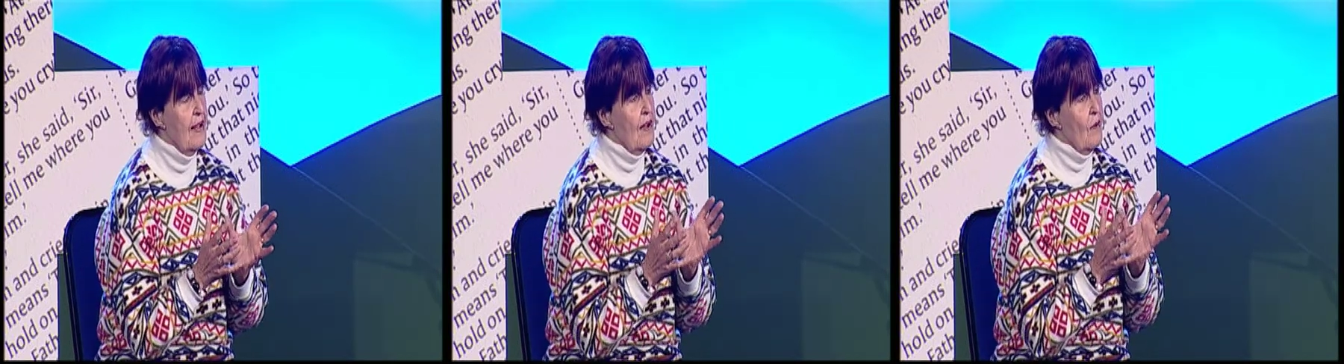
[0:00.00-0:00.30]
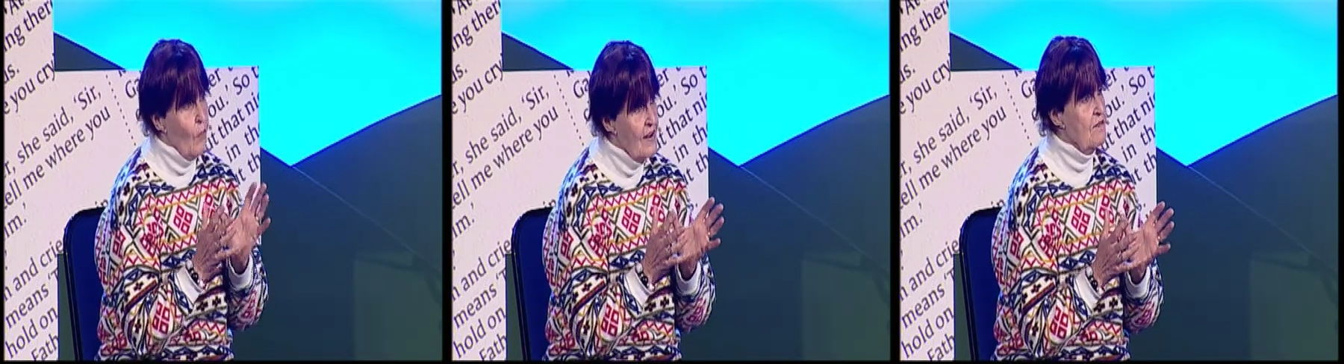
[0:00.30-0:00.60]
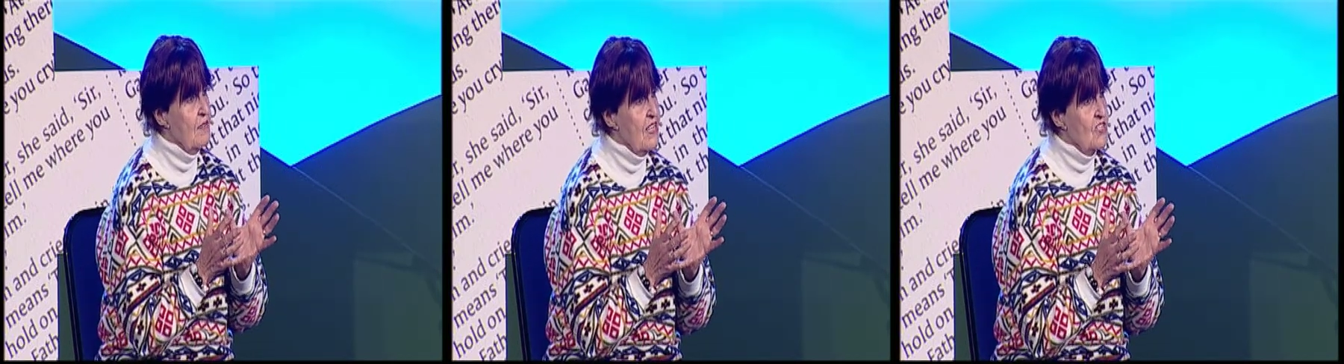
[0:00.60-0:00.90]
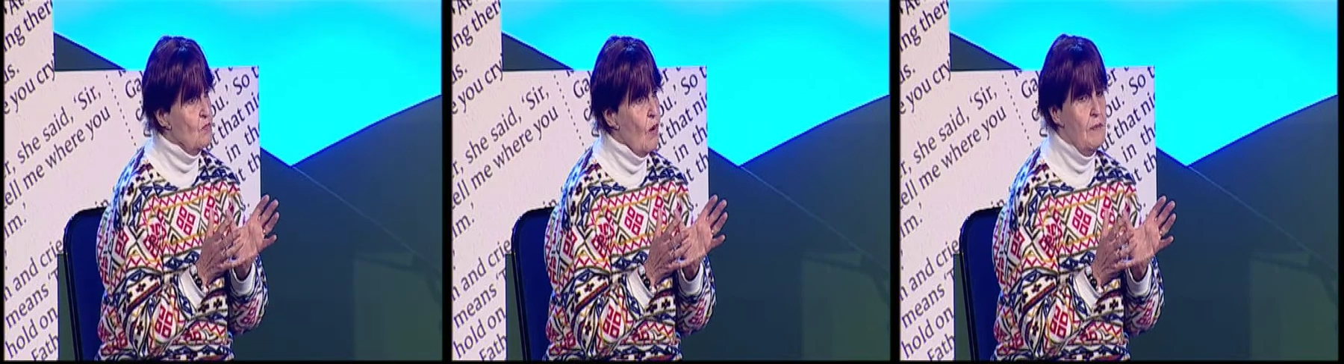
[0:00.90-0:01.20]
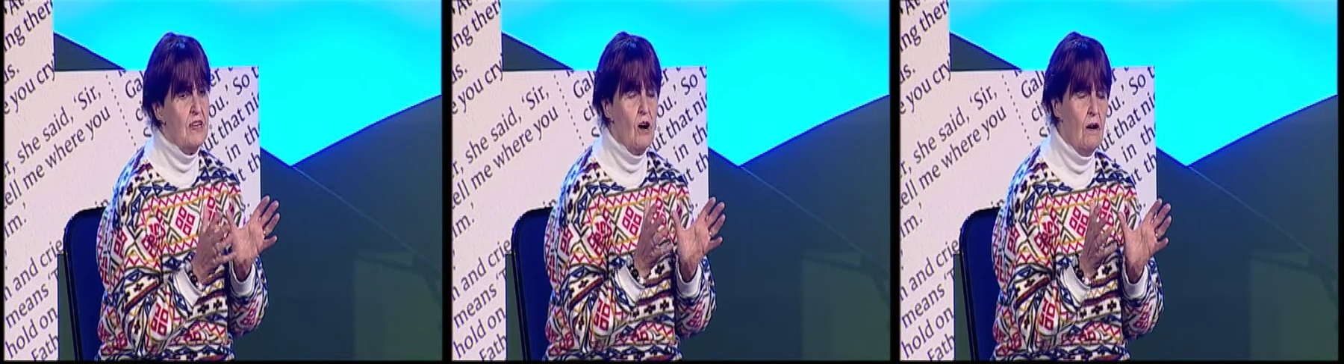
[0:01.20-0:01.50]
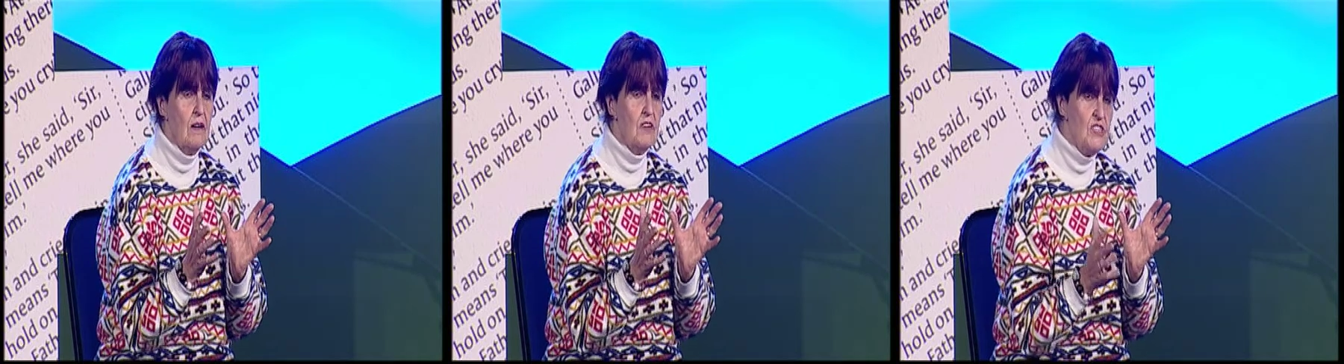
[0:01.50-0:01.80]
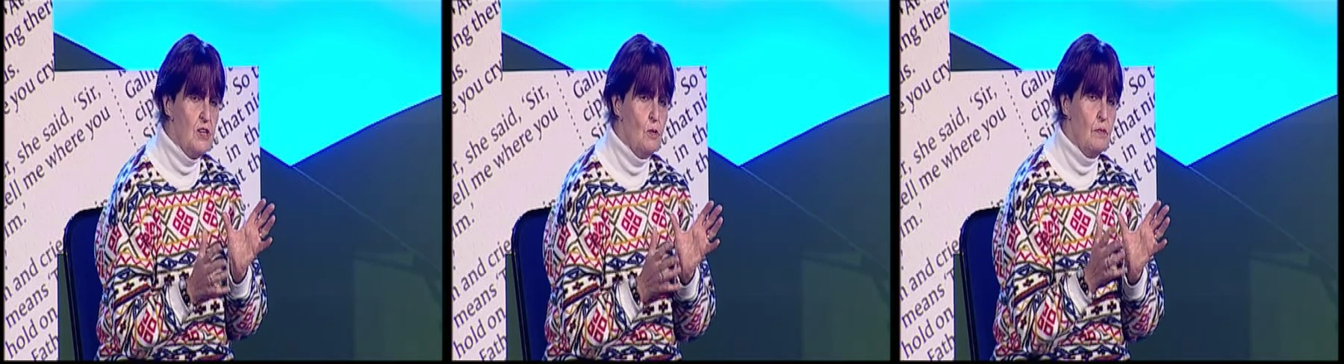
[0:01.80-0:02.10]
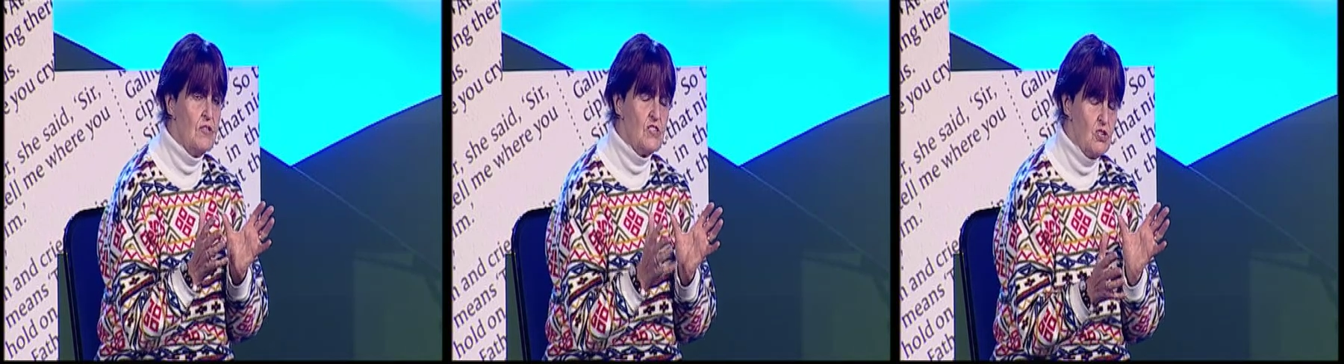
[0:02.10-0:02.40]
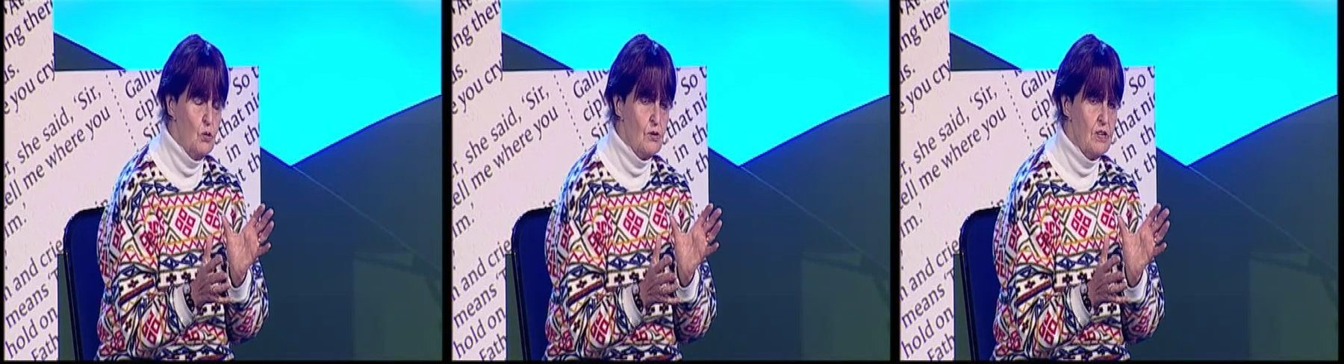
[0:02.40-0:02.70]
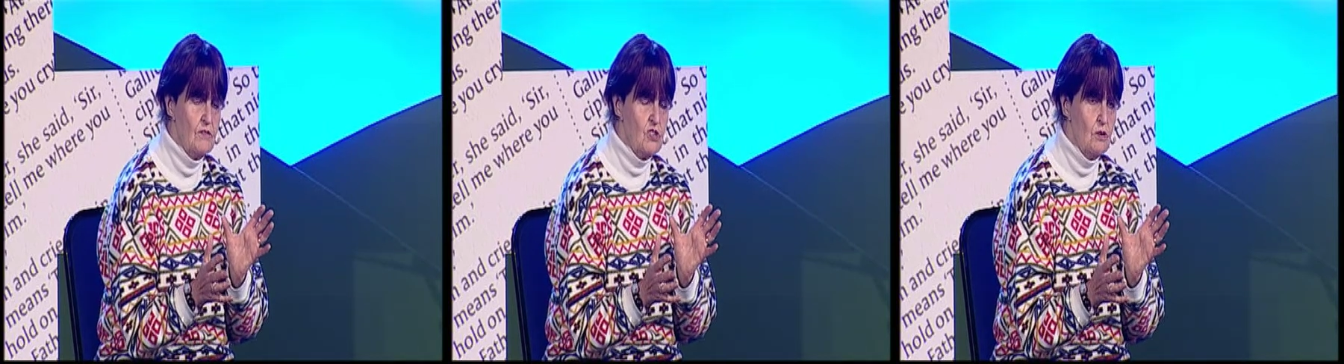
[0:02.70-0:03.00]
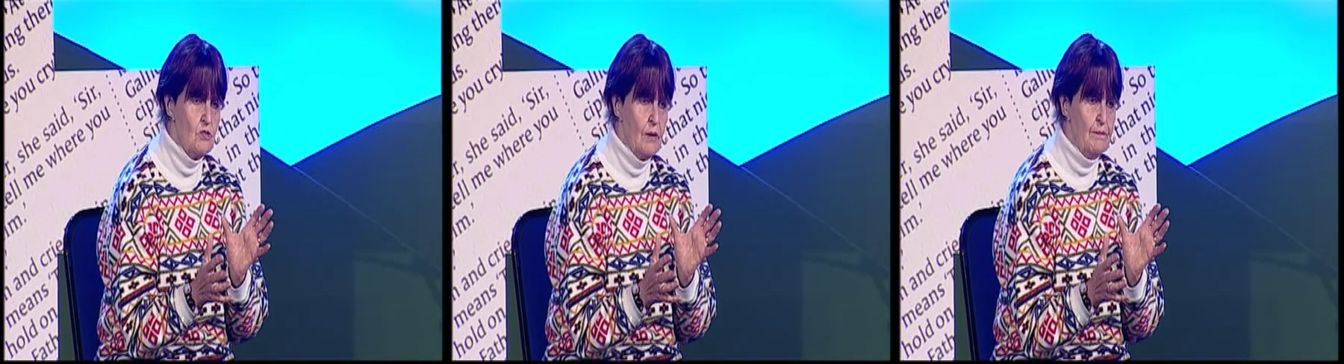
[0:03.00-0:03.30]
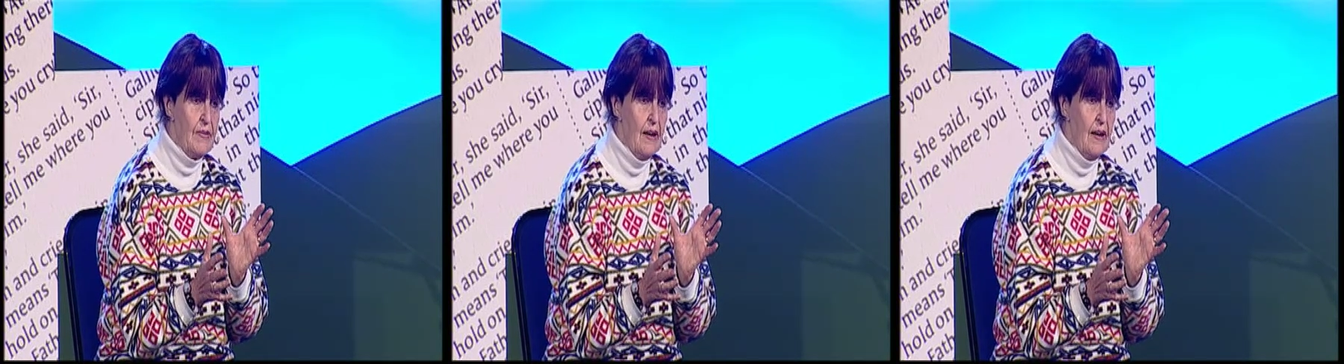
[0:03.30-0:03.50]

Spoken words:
one reason why we can't deal with the slaughter of children